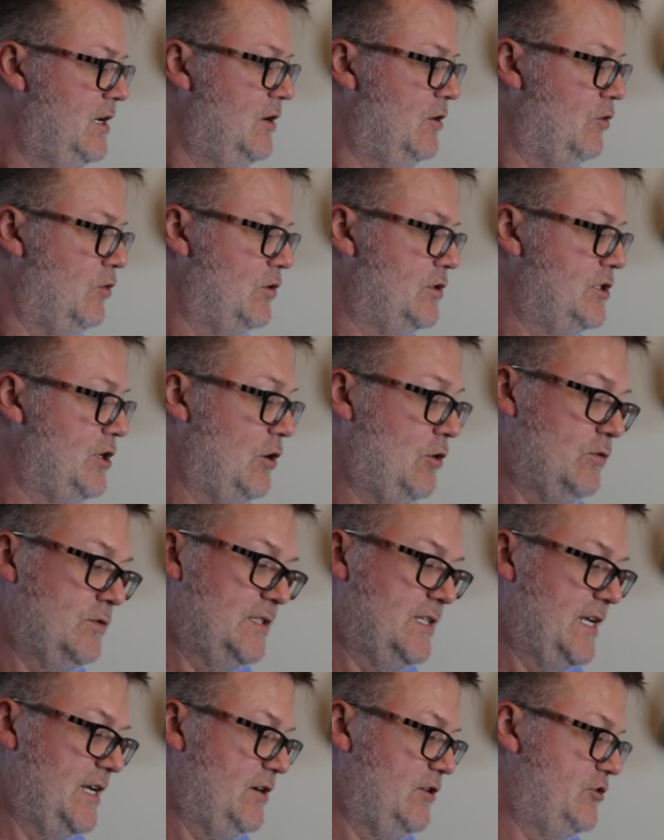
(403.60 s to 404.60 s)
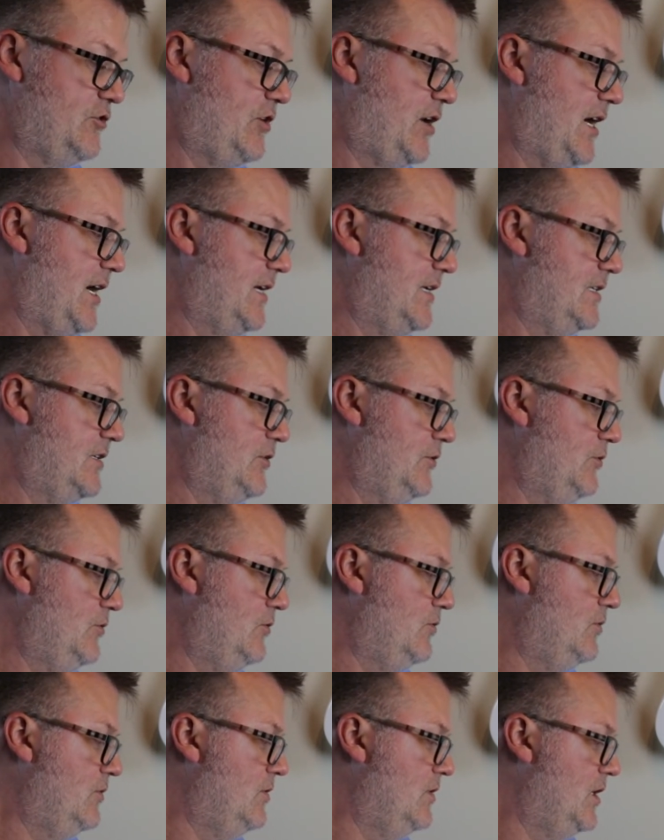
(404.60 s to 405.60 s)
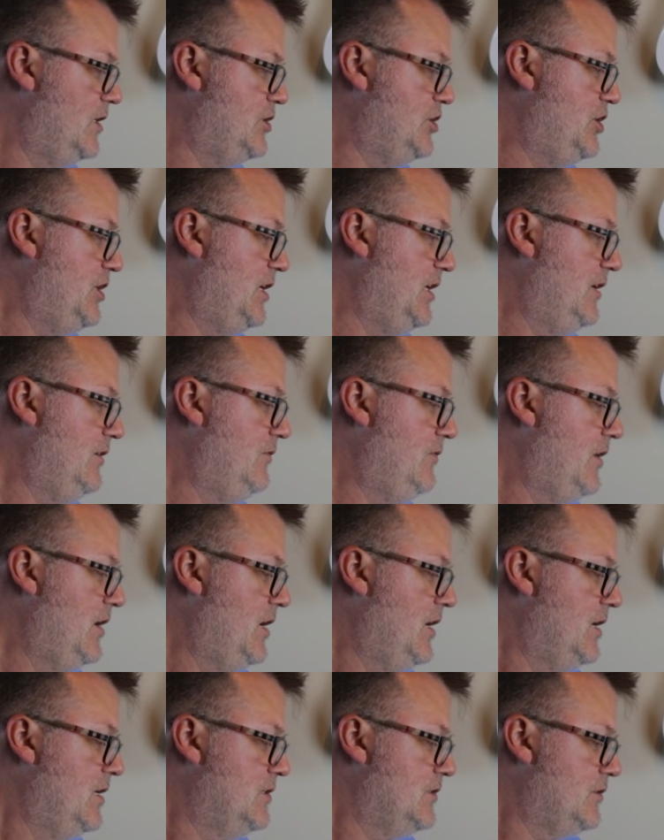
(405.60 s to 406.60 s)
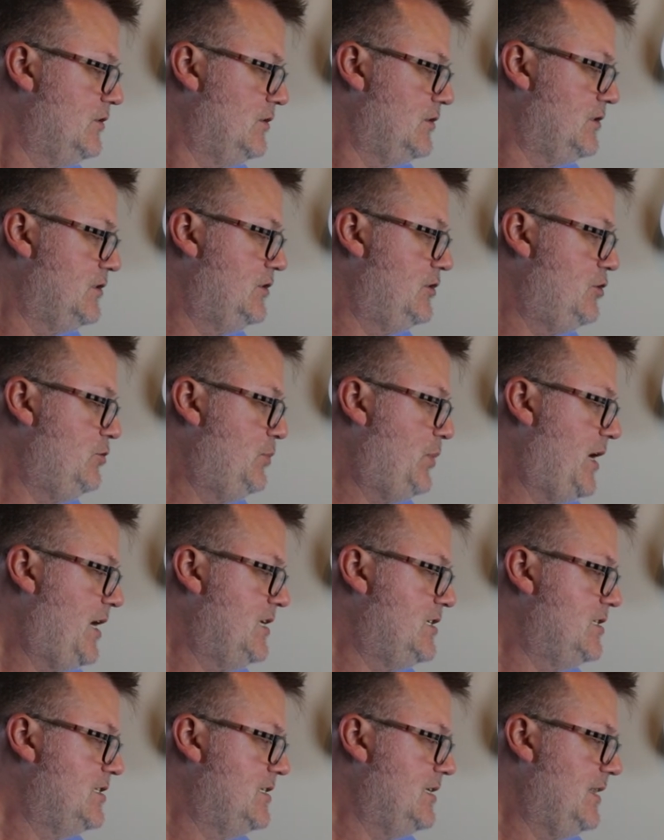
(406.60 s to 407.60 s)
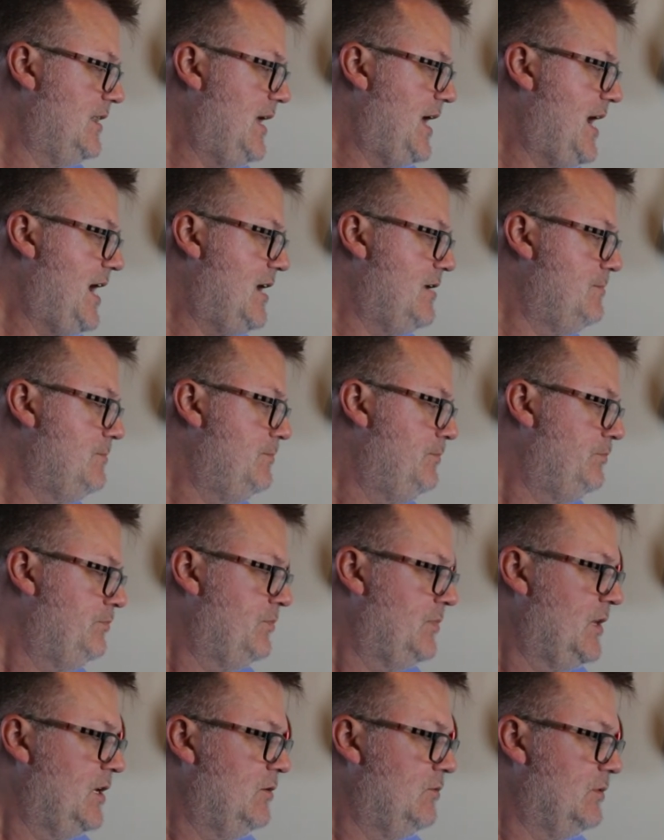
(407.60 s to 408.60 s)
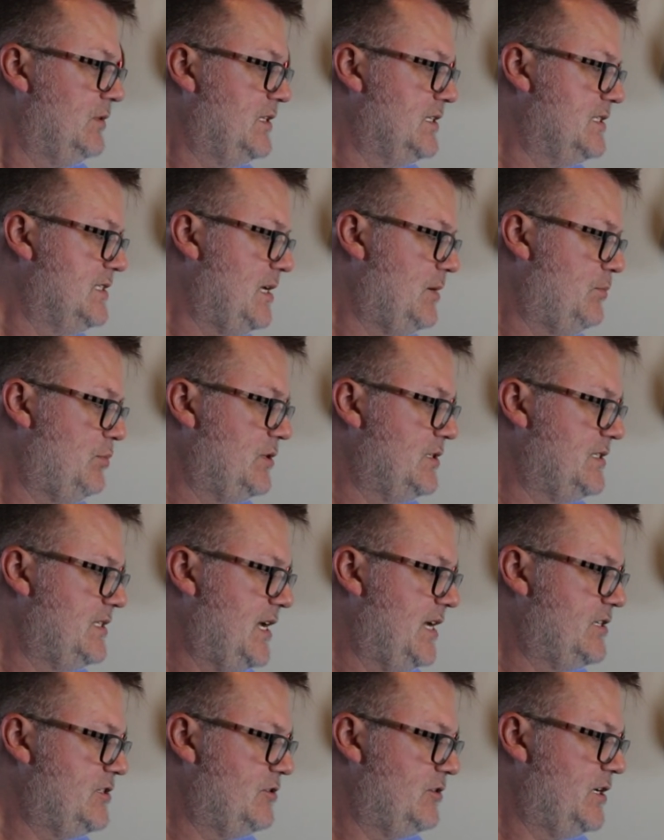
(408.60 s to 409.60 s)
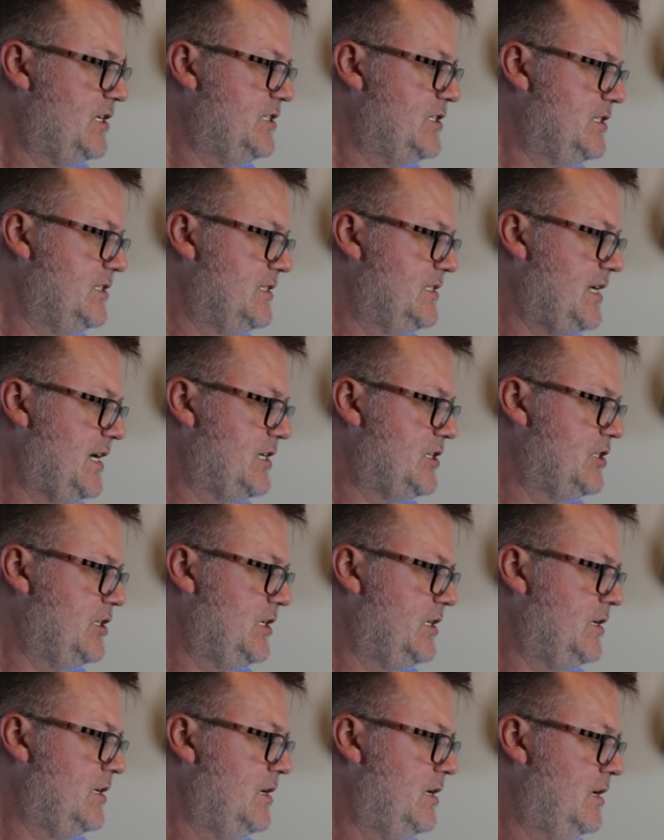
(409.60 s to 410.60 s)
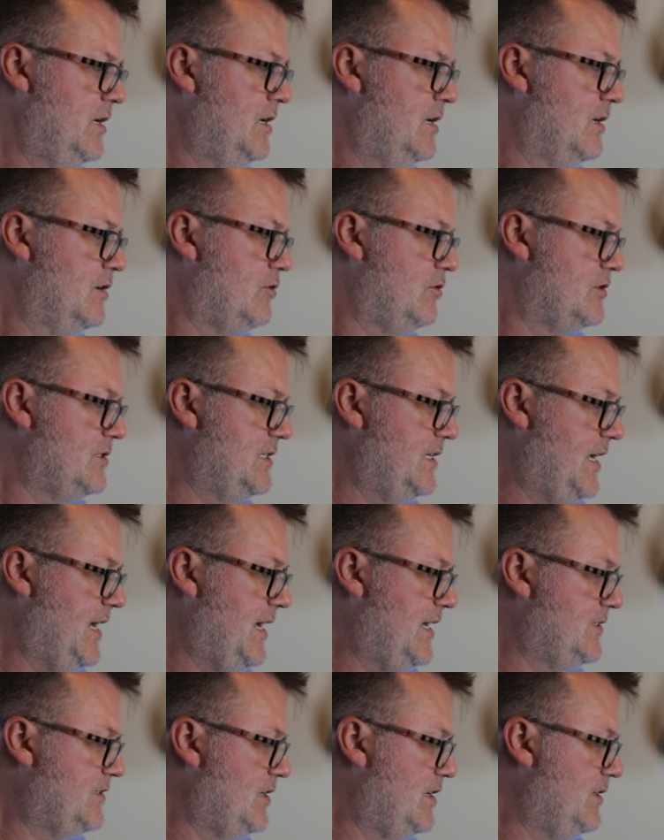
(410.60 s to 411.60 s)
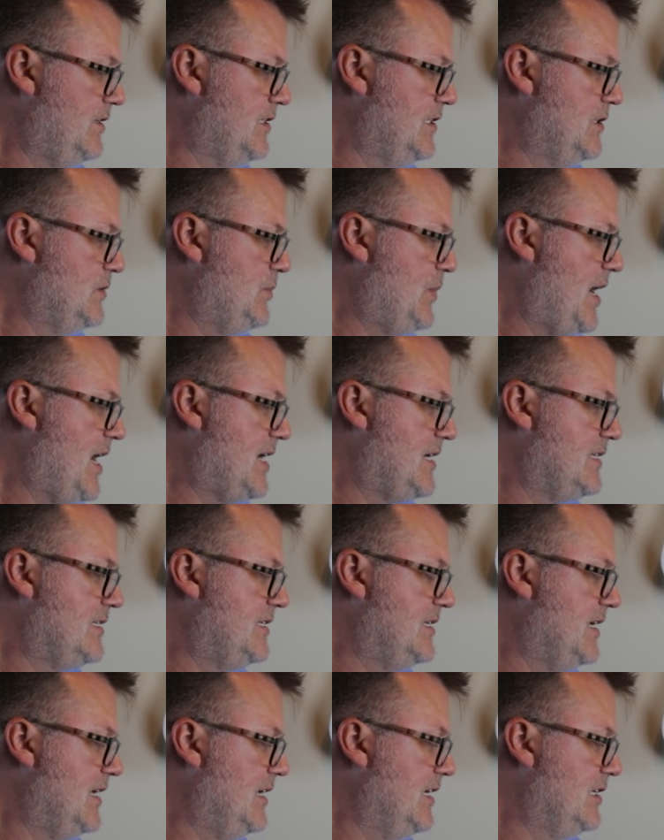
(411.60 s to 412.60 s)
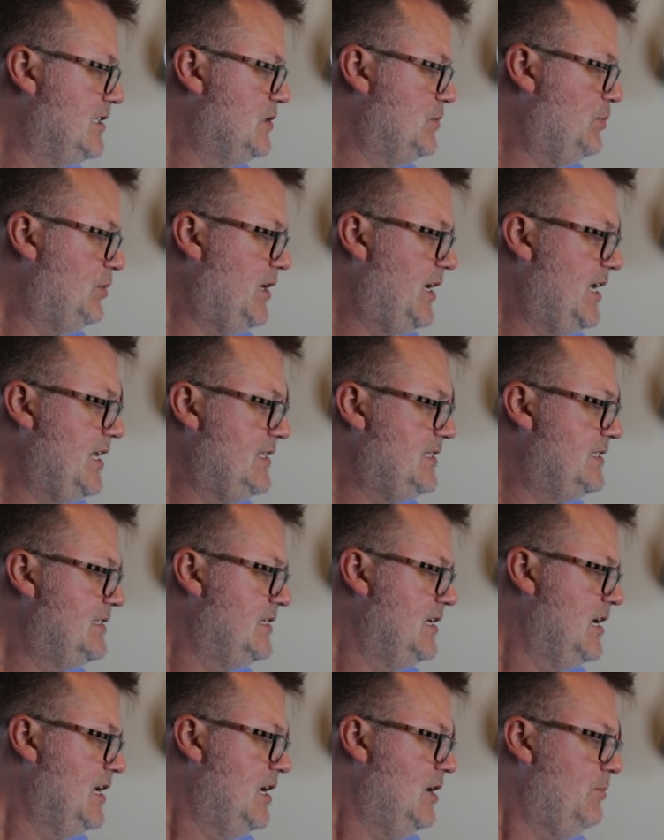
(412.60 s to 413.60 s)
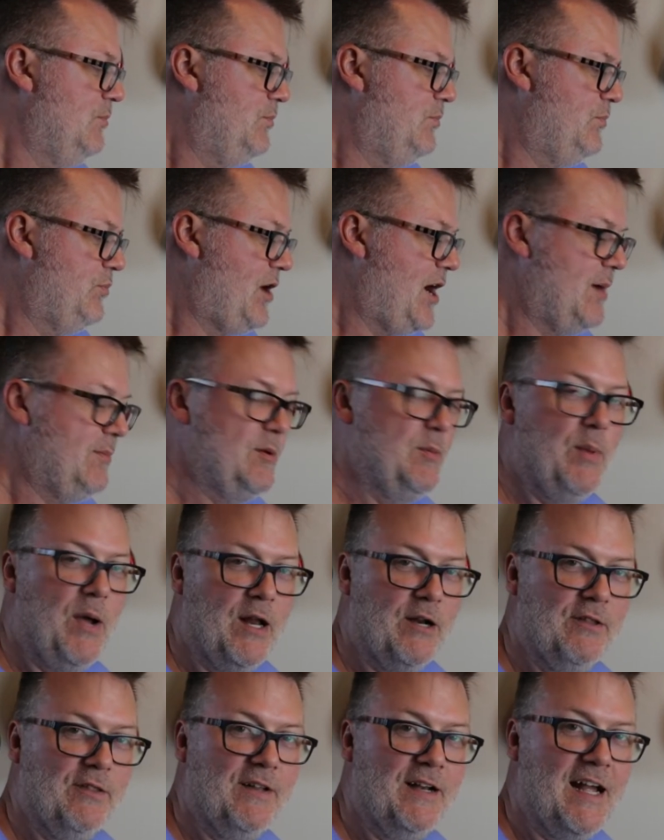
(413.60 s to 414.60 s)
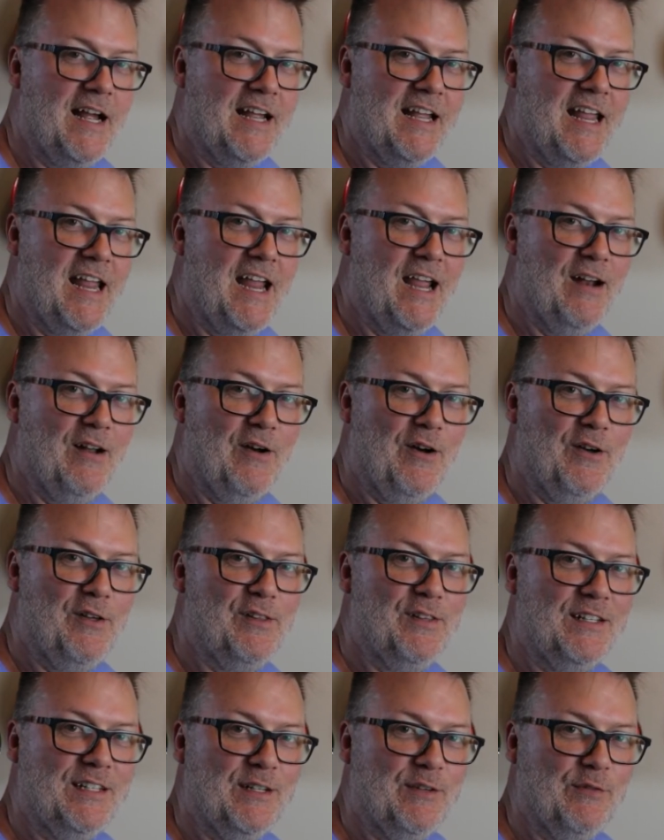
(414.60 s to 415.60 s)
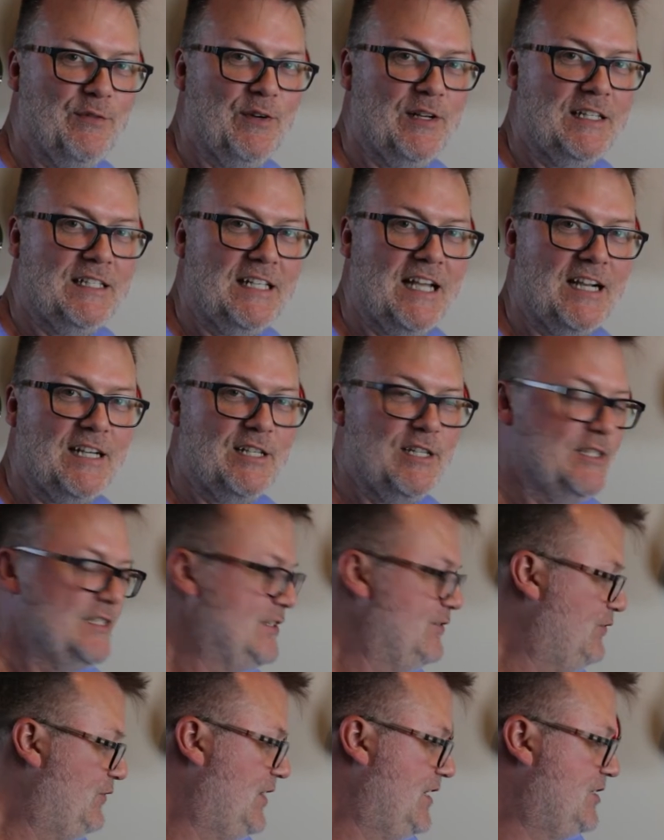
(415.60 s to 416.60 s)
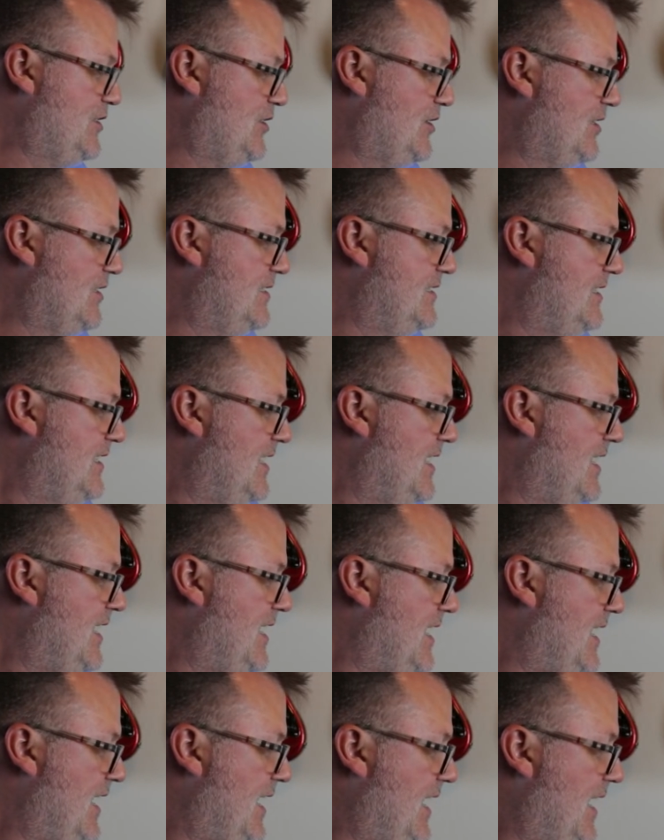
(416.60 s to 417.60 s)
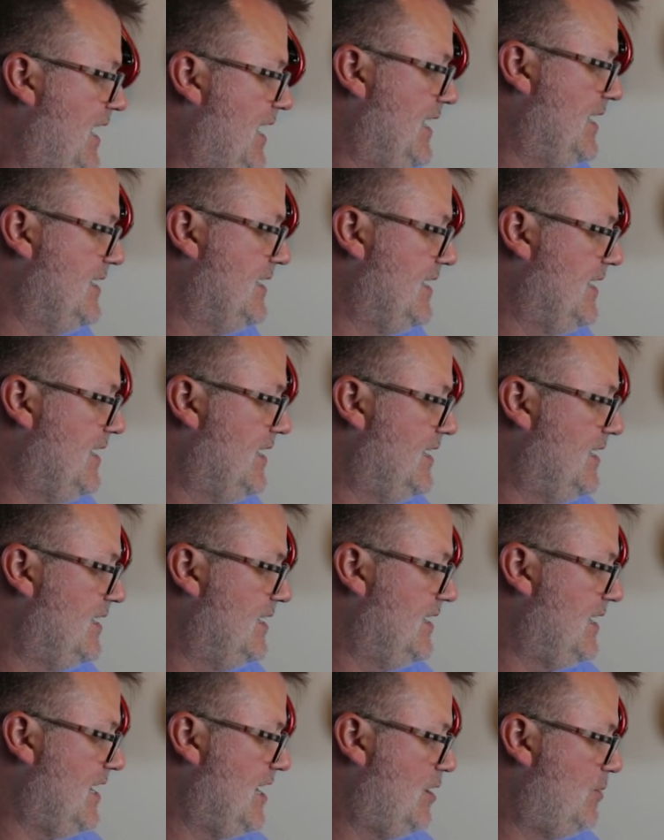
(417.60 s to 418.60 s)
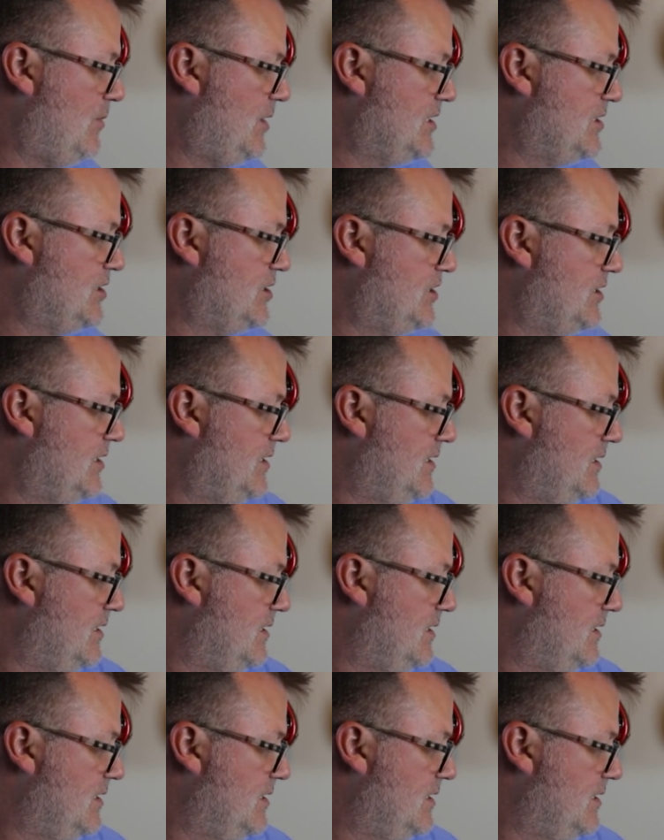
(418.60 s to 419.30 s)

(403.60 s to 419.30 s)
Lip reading: or tones that you're trying to achieve. So there's 2 pages of that with the separate saturation section. Of course, it has all the specs and explains probably better than I can all of the different sections and features and how much